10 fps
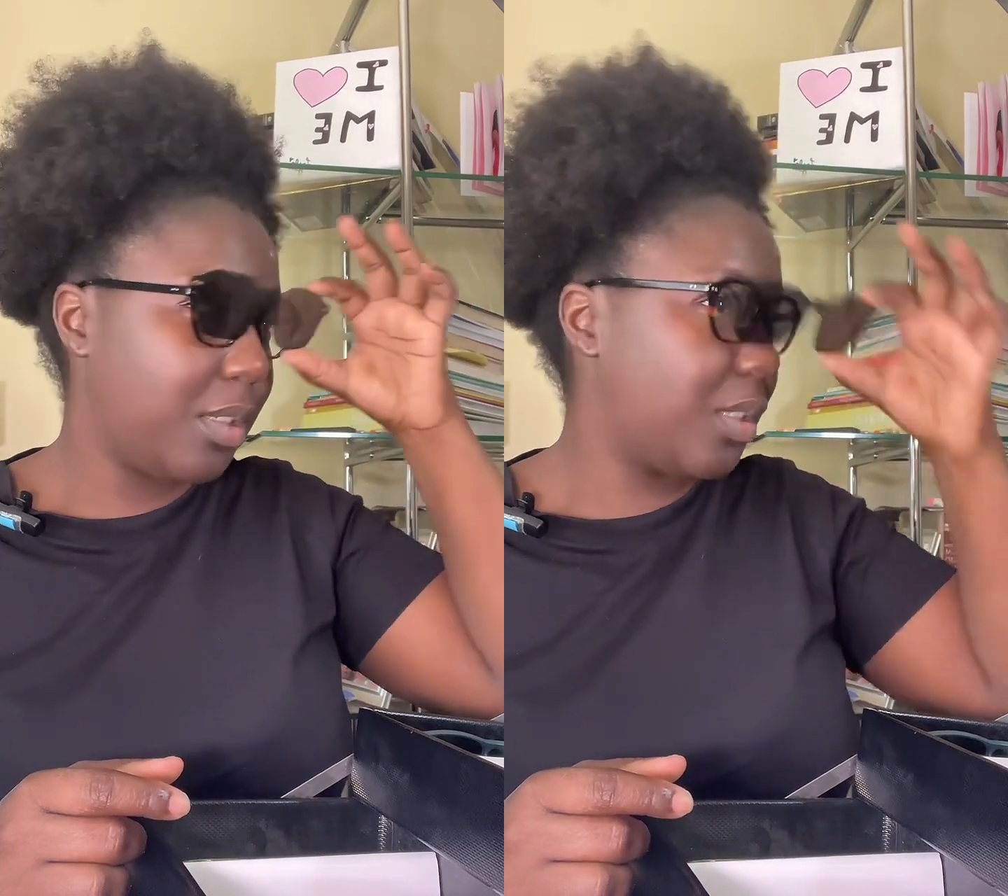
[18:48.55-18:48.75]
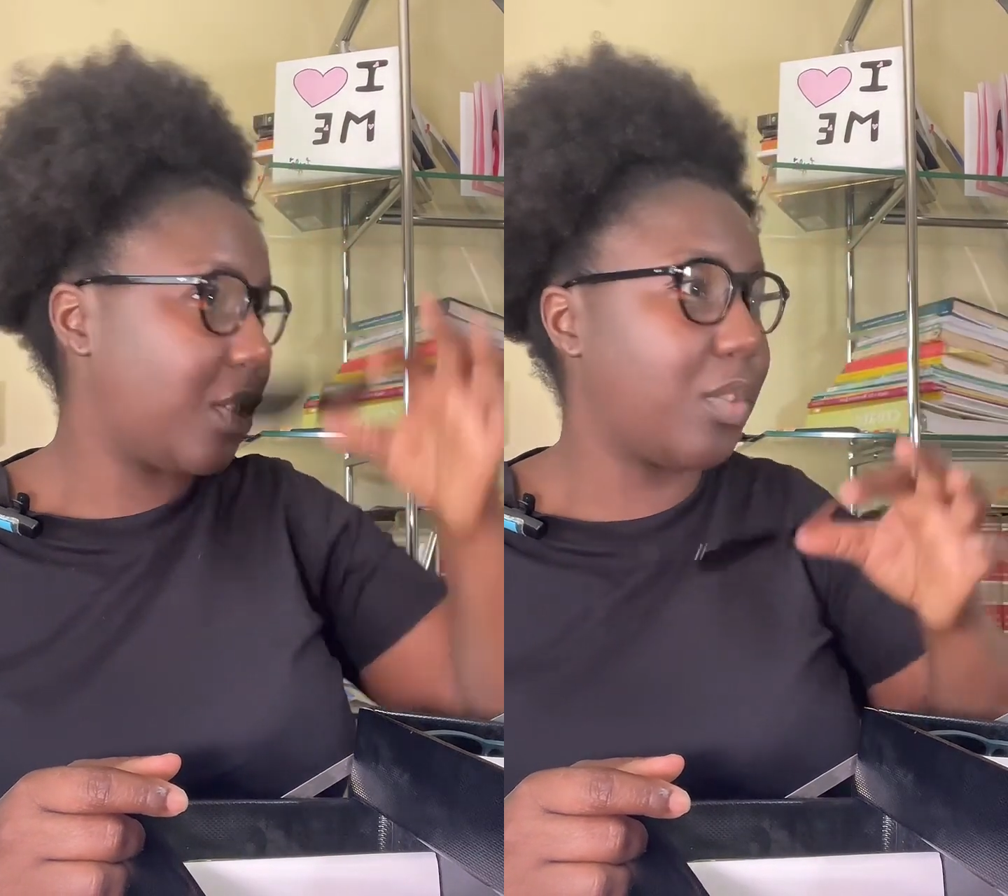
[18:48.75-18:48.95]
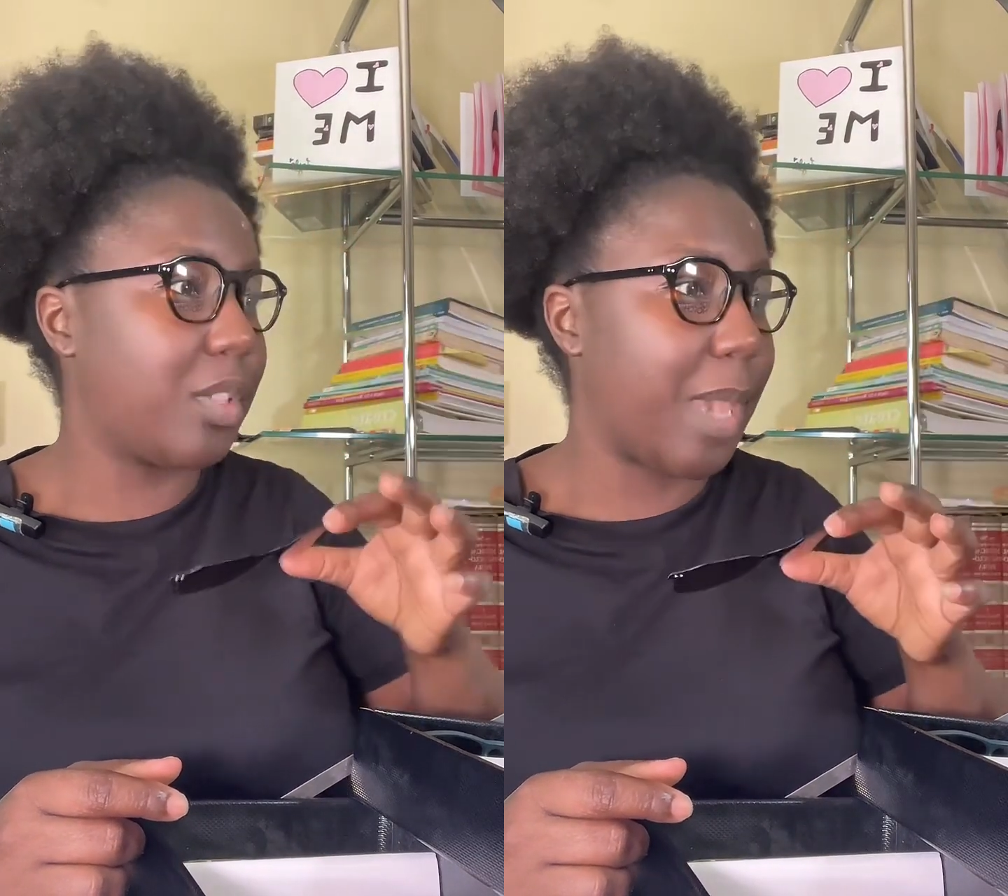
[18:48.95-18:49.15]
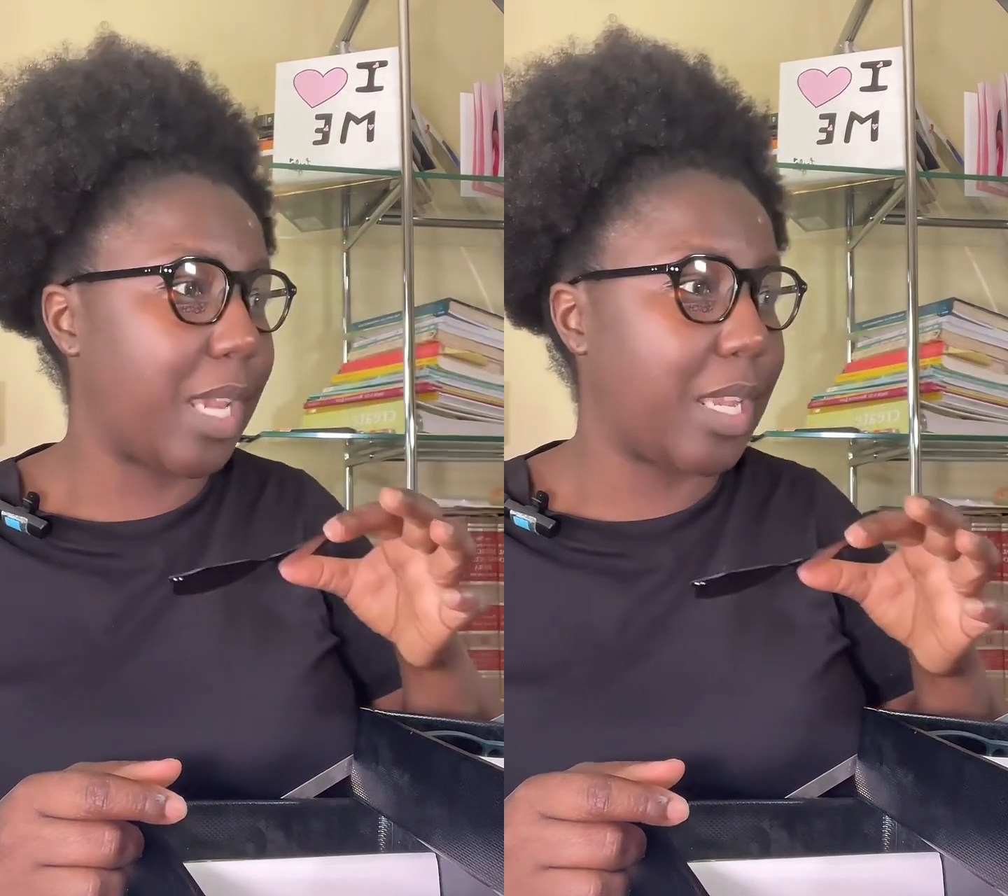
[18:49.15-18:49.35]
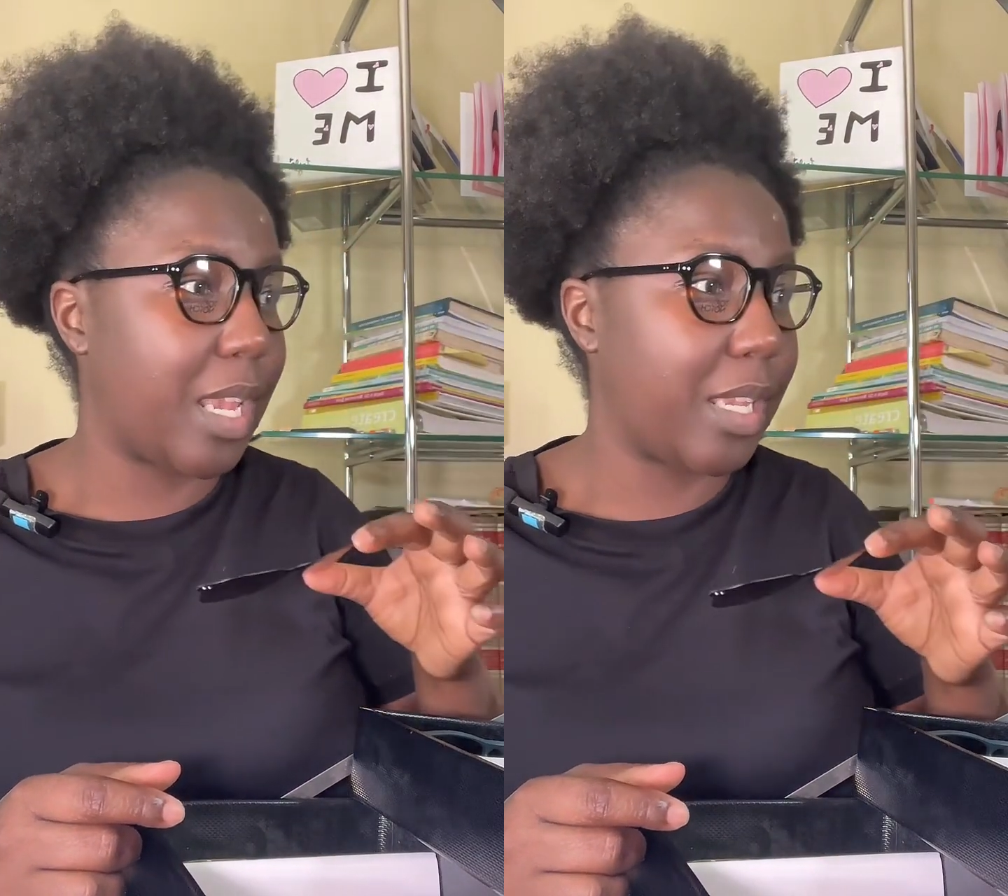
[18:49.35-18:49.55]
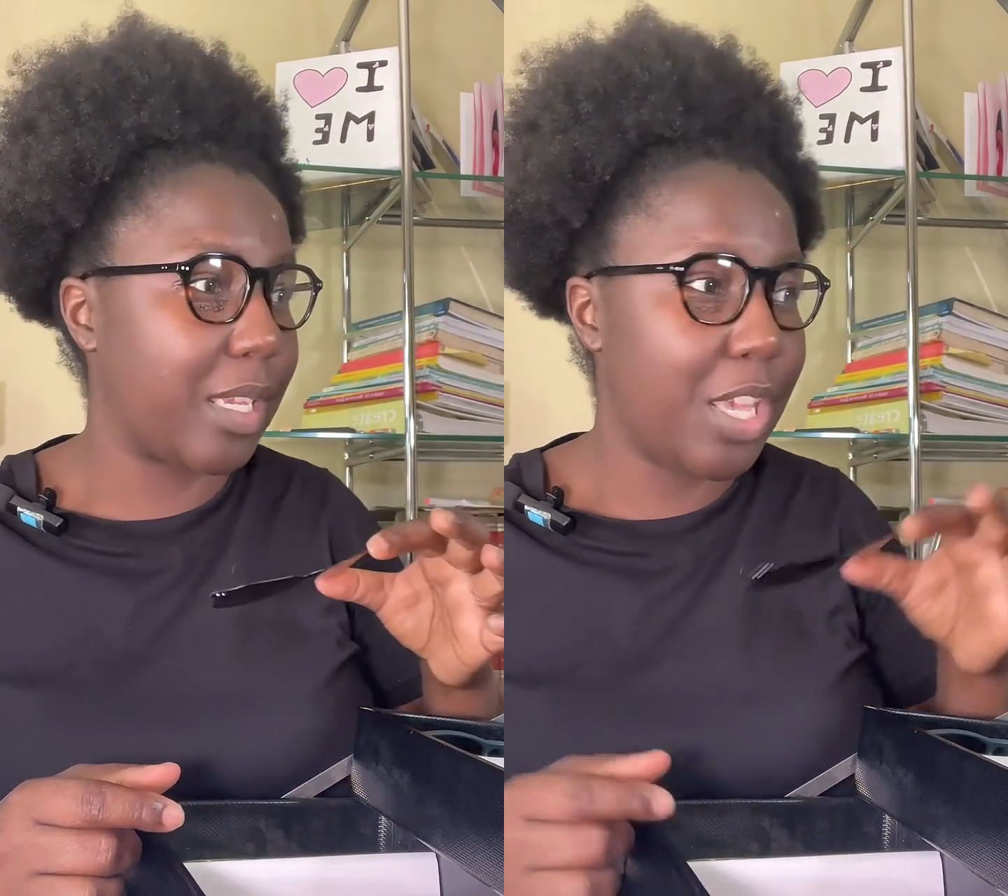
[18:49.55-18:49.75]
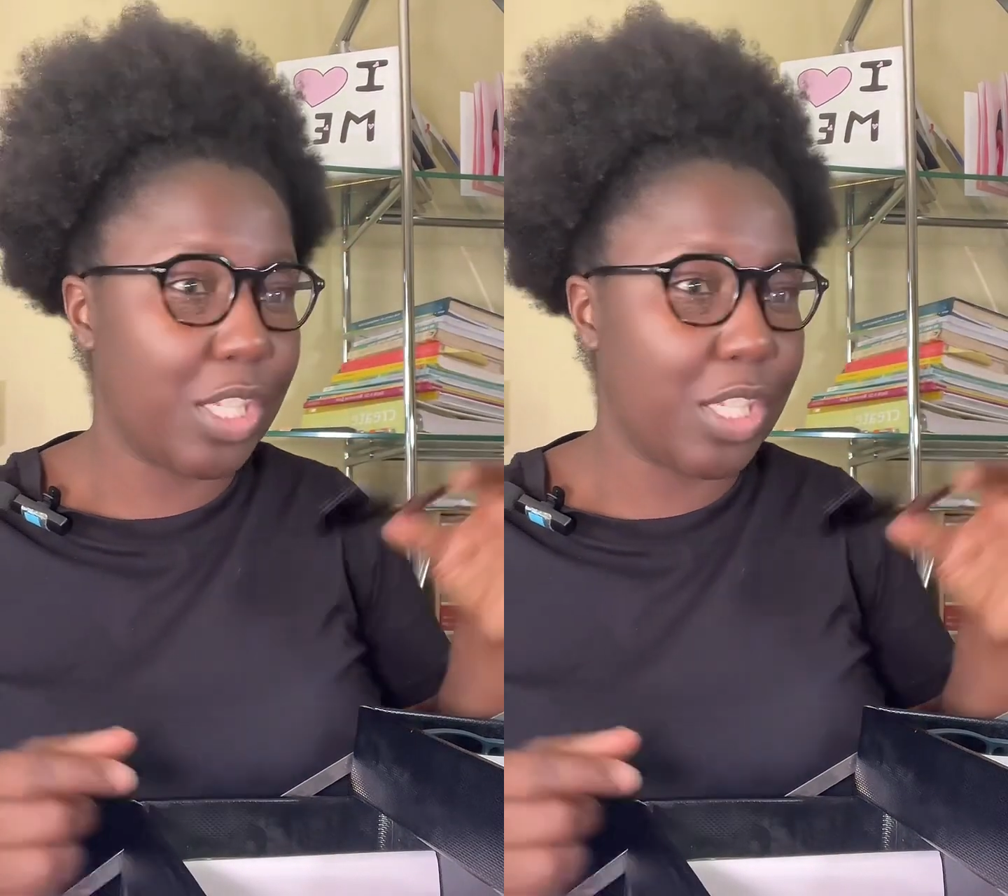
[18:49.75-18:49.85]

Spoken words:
So it's magnetic.